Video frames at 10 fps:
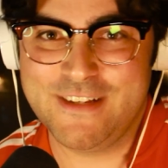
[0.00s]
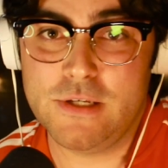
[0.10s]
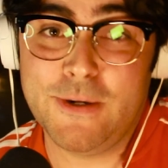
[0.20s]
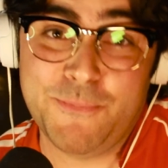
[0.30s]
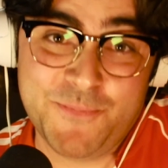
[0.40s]

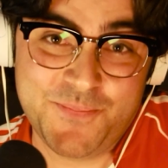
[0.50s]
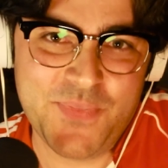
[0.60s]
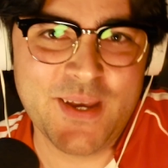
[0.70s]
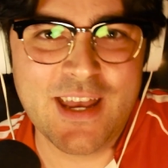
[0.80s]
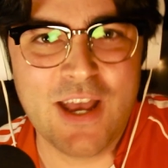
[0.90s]
So,
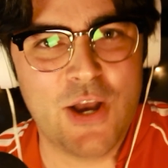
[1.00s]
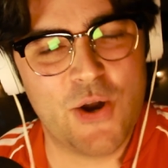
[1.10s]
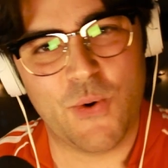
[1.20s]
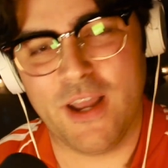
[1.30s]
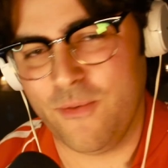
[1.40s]

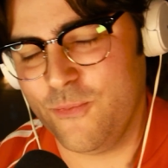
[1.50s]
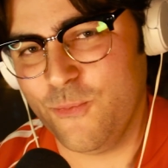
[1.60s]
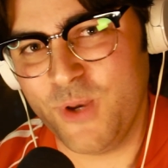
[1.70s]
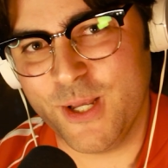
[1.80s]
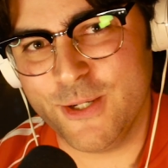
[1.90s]
wait, what are you gonna